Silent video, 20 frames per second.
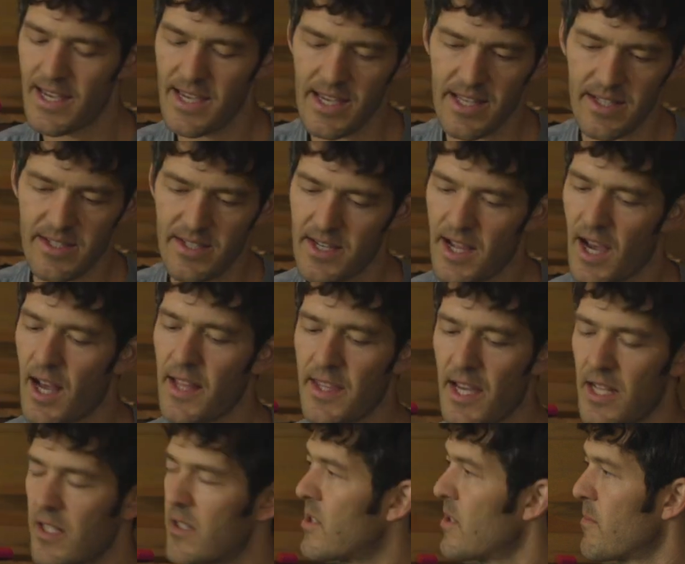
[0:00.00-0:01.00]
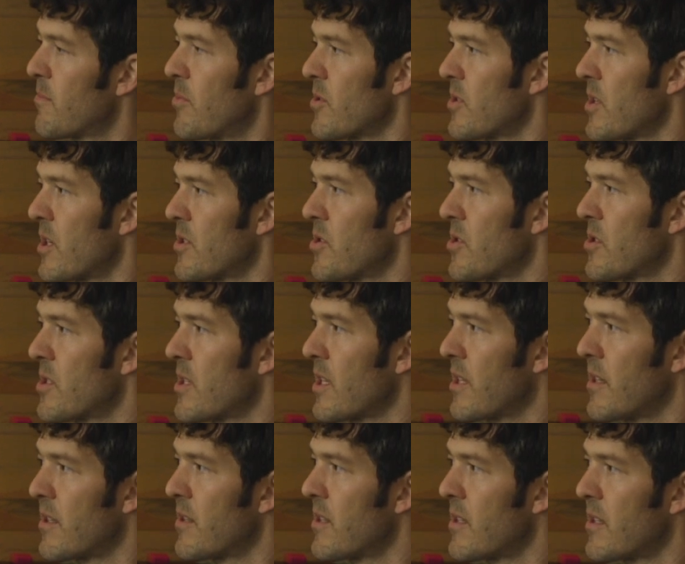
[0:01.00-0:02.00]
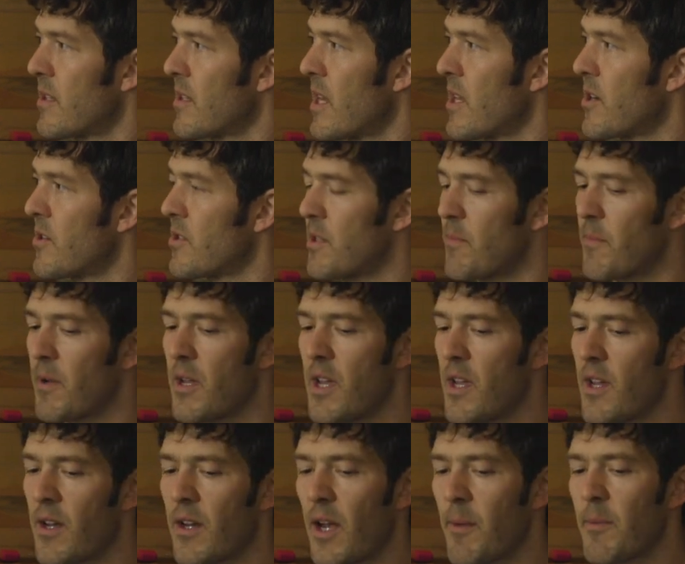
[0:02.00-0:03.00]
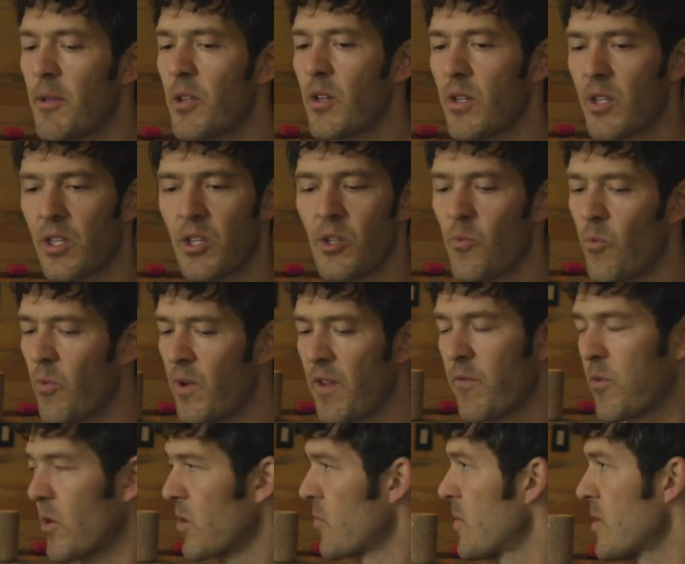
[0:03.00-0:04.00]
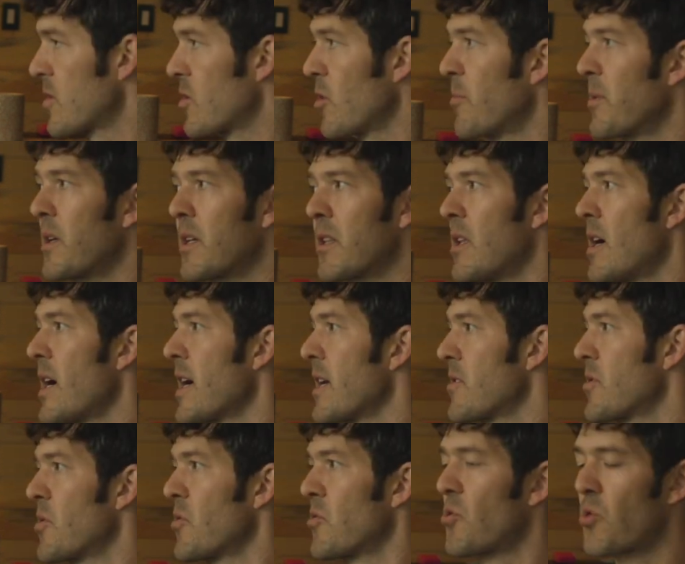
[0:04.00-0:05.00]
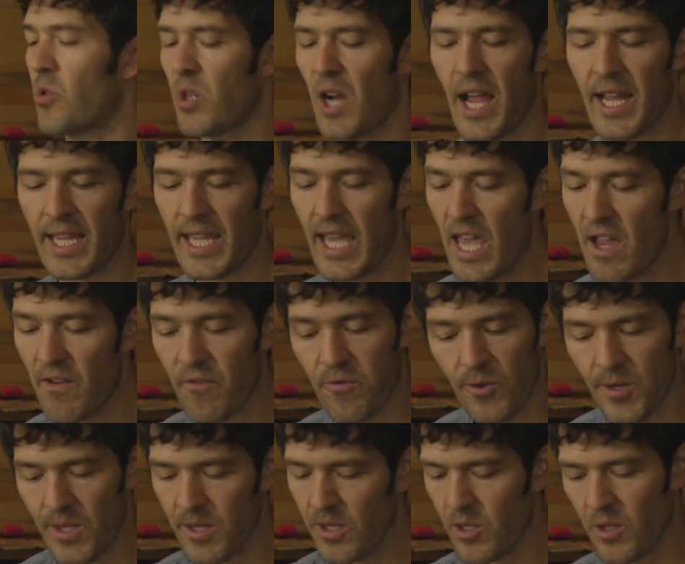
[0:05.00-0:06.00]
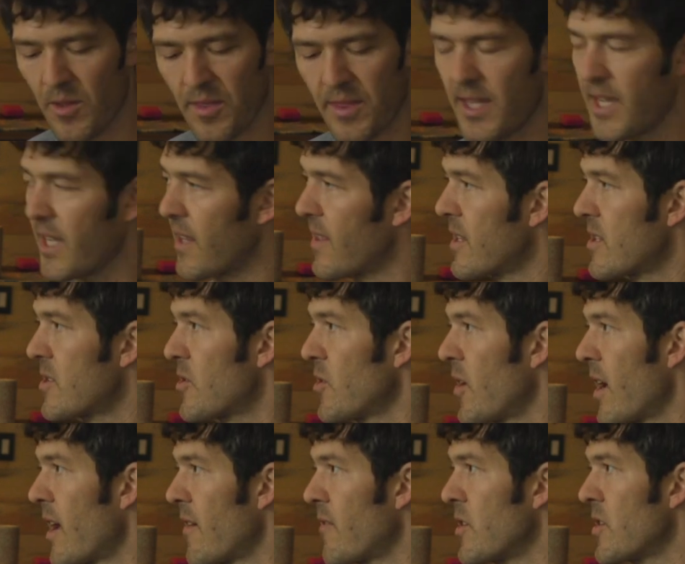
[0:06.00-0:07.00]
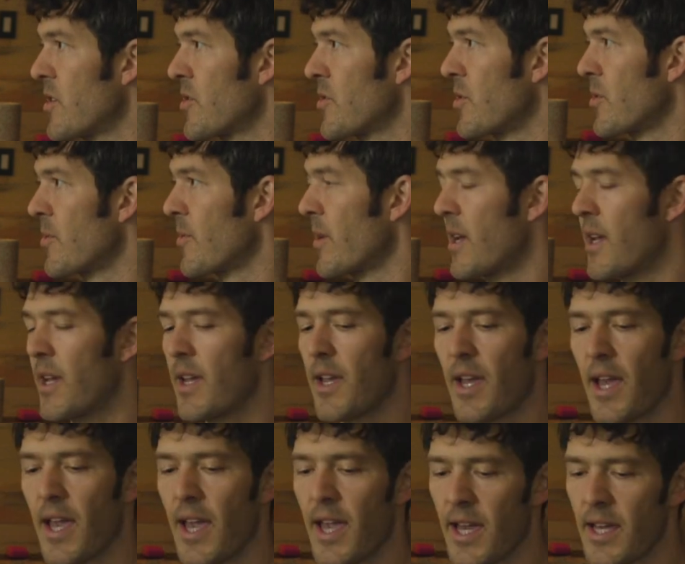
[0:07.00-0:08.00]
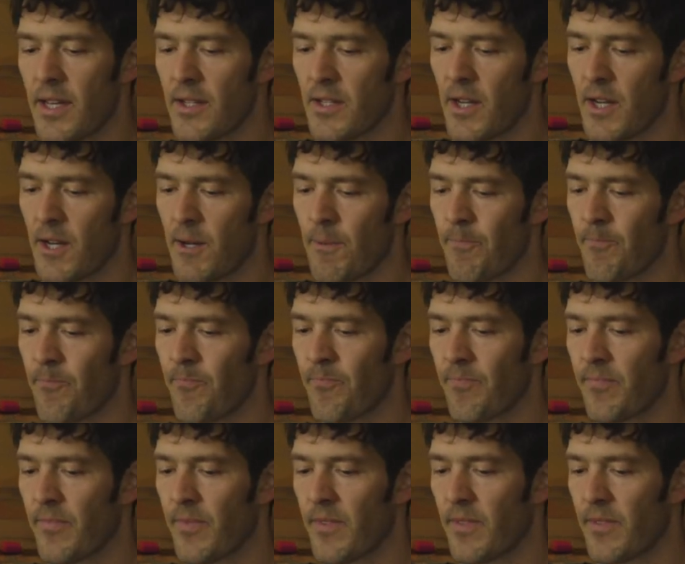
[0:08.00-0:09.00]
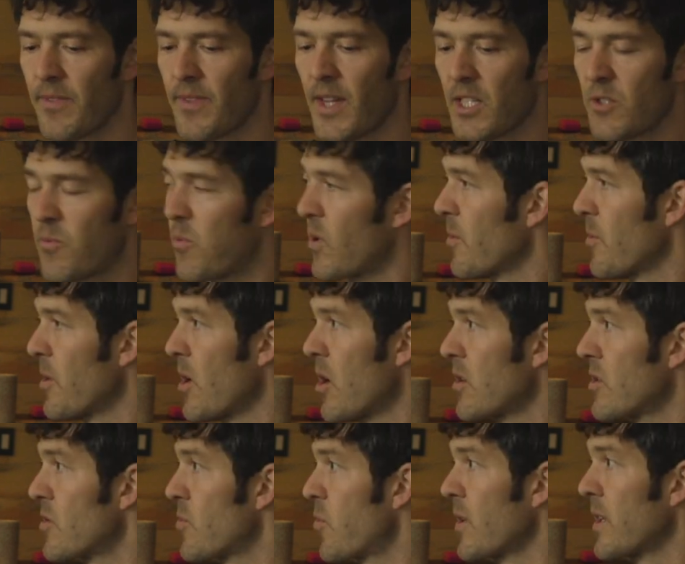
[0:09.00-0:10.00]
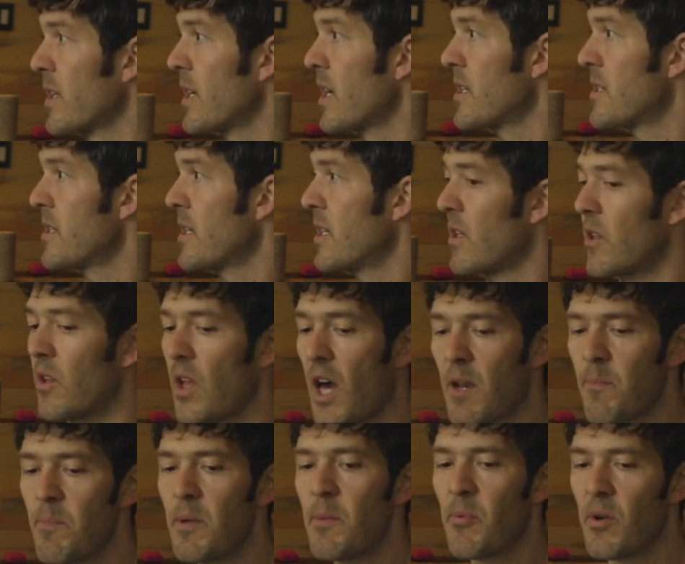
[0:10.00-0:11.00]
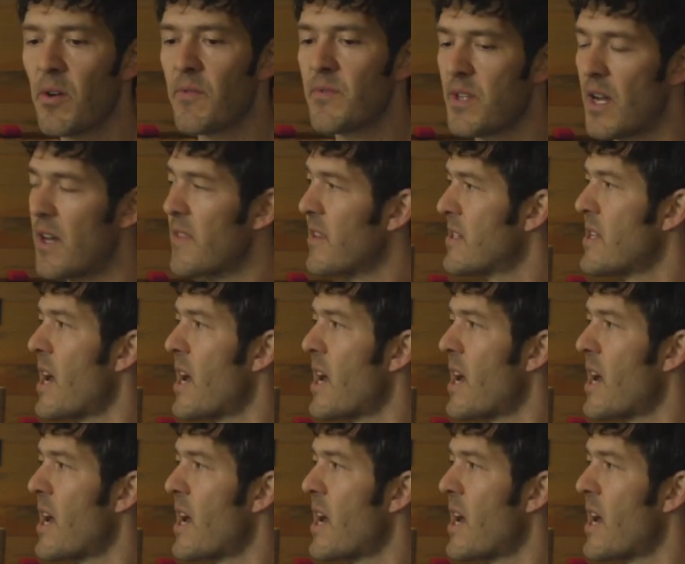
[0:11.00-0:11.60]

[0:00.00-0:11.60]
it's not that simple. It's not just the energy. I mean, look, we've worked with so many clients who track every little thing and they still have an issue, and that's where we are in 2019. A lot of people have done the